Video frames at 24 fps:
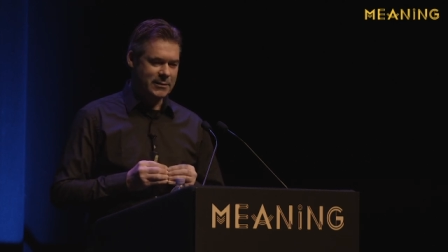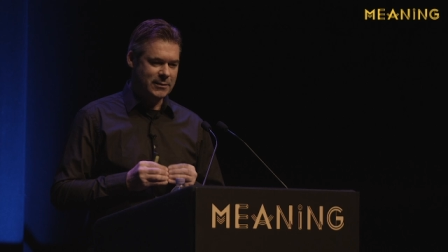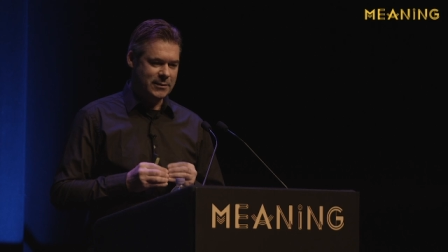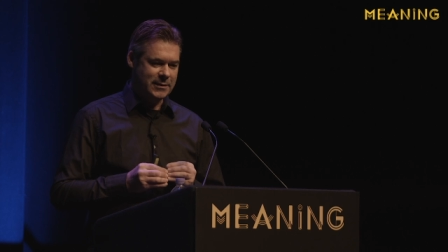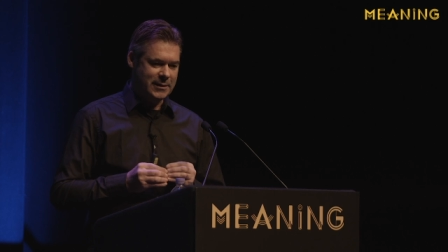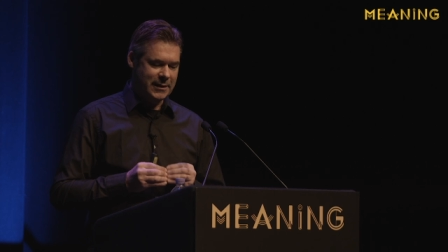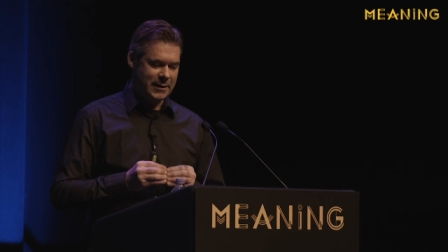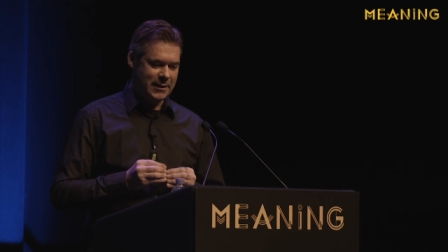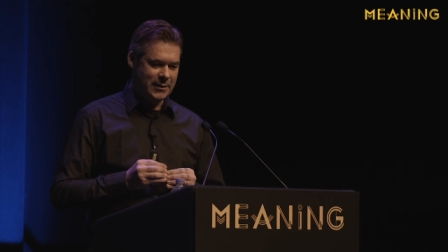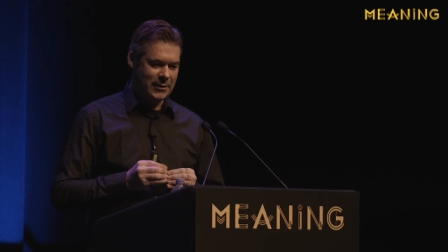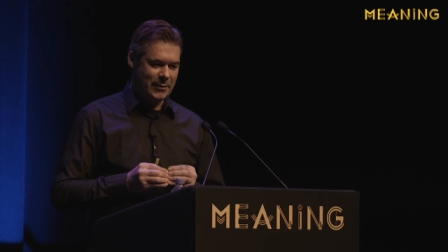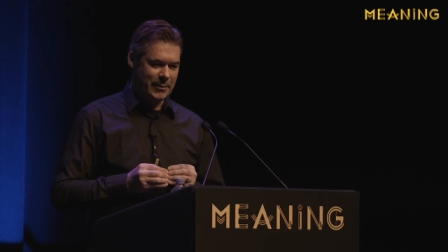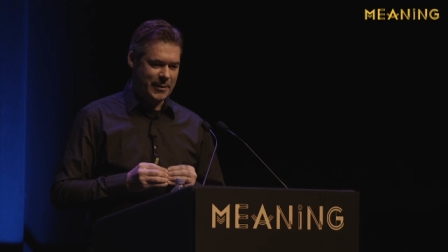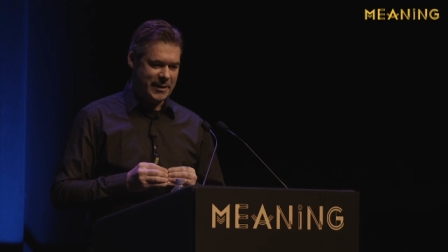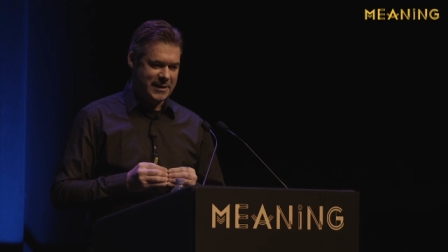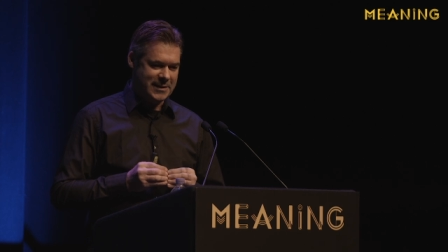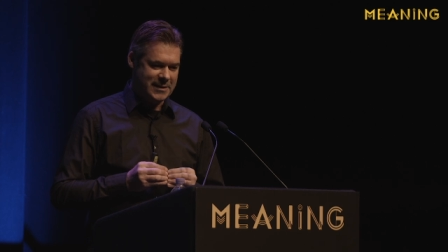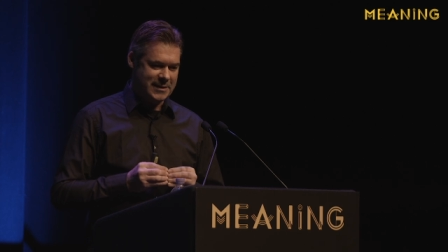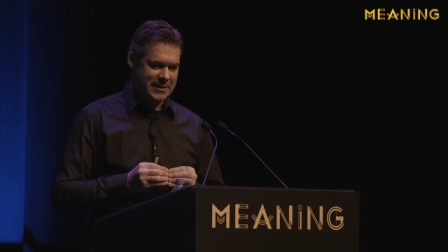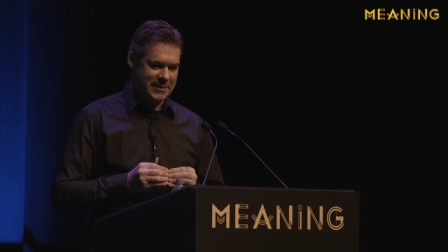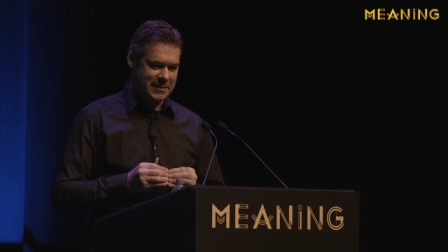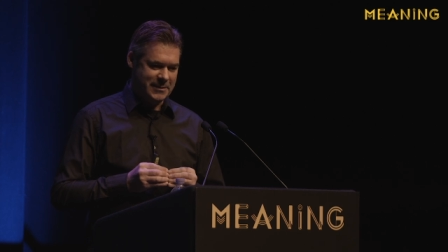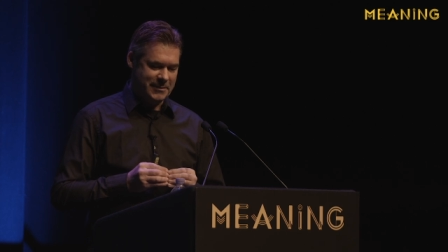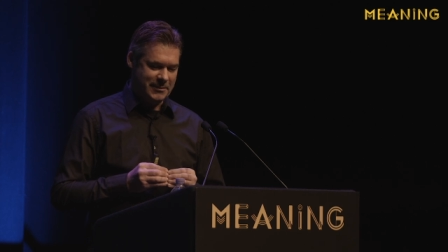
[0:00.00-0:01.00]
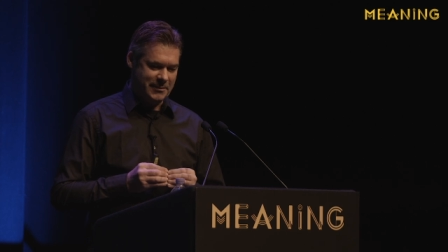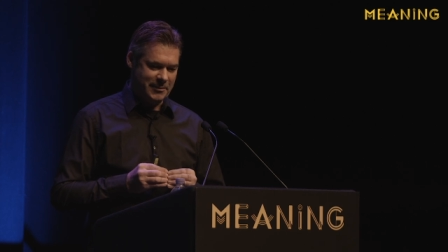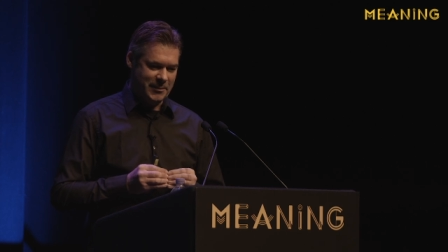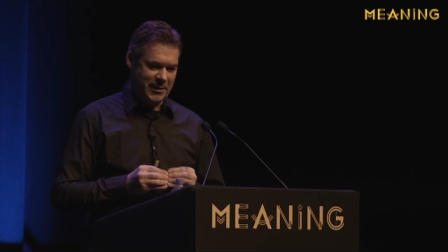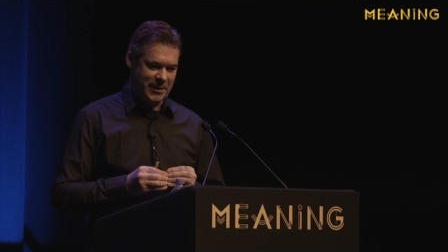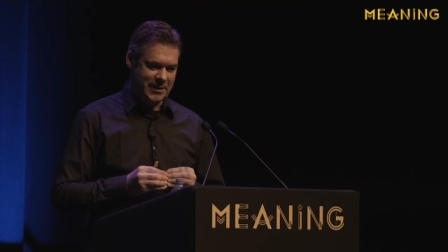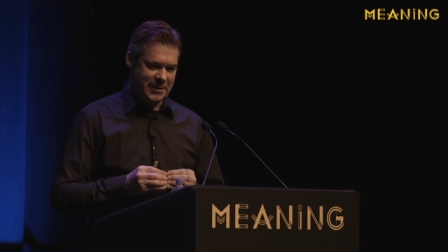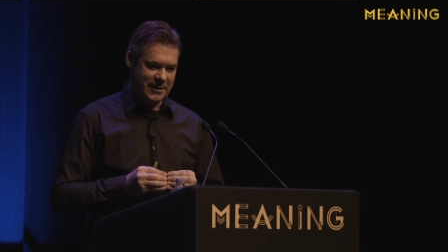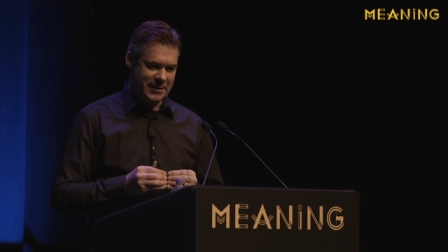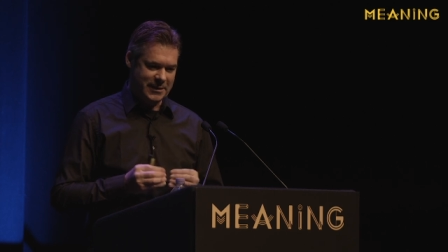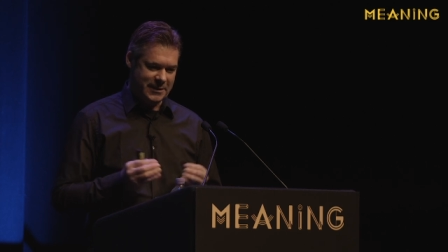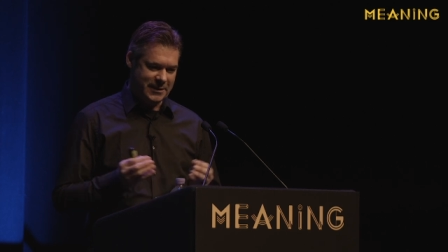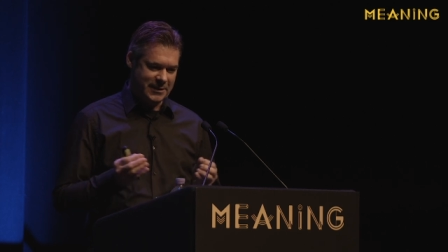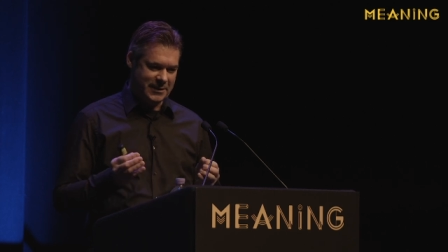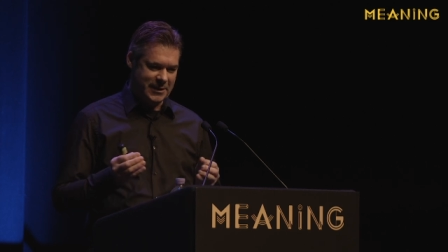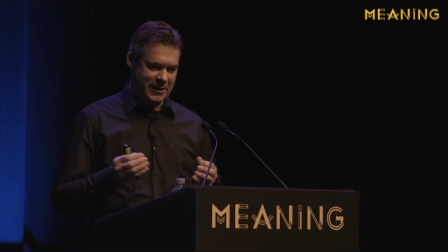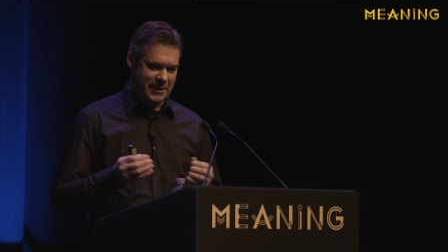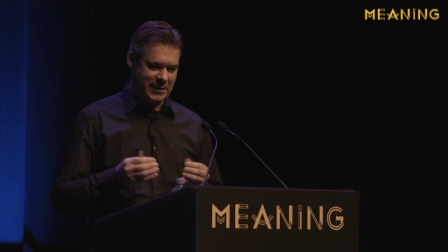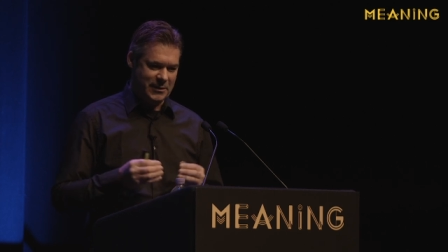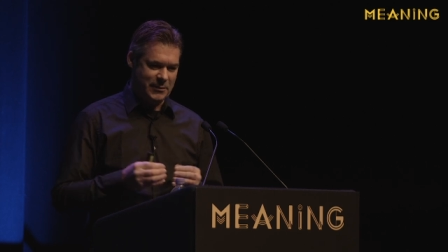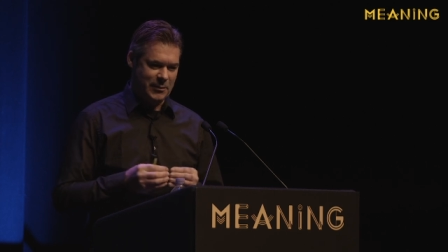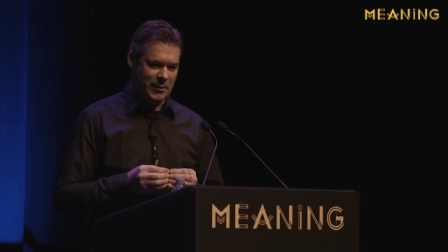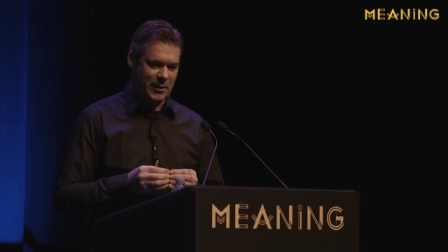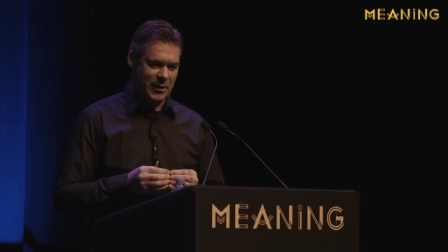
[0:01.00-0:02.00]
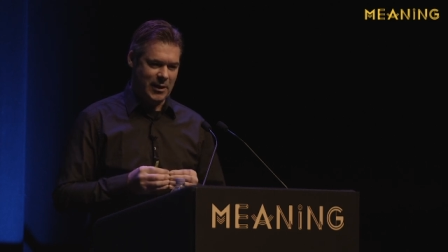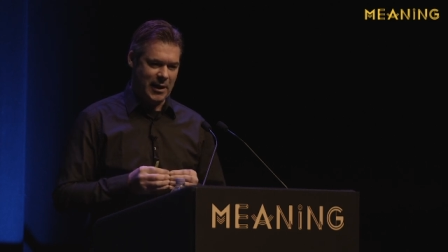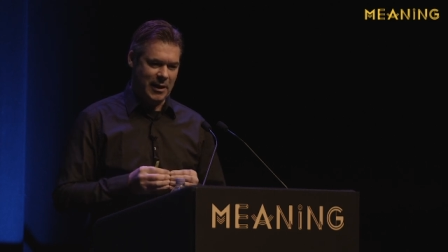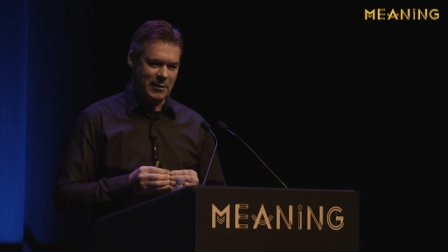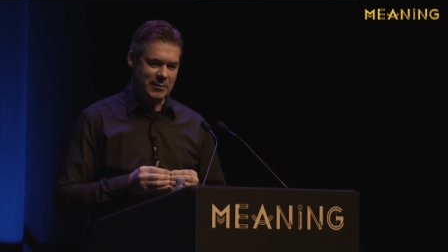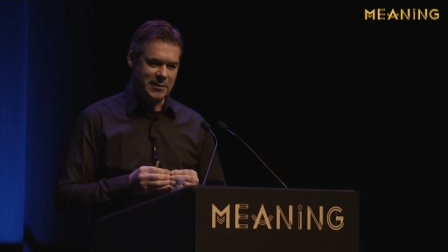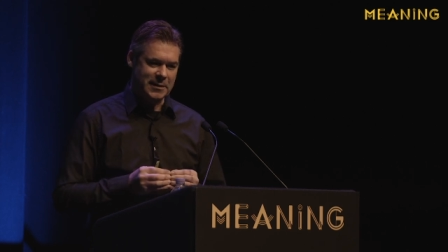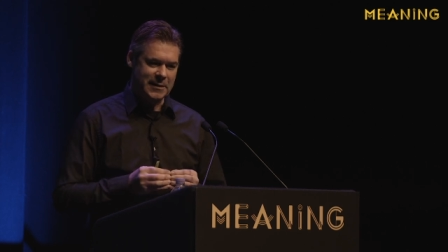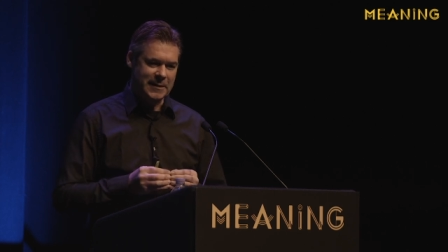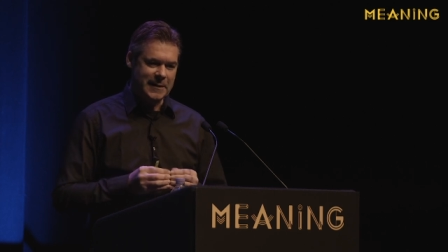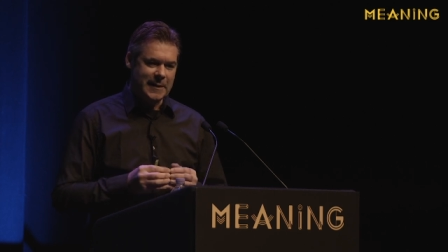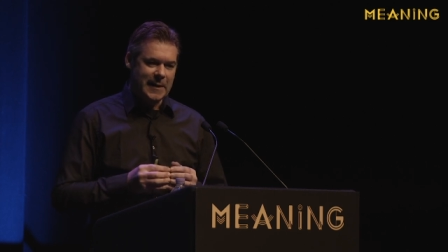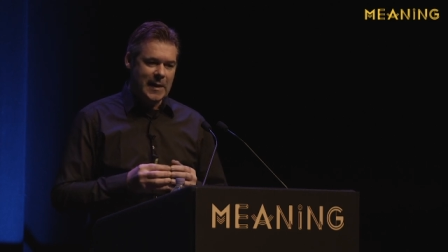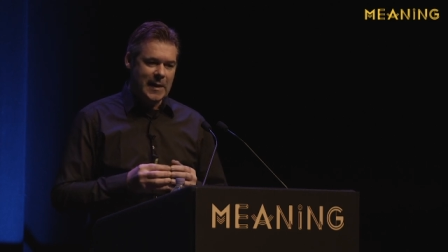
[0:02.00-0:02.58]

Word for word: good economist, but it didn't work out.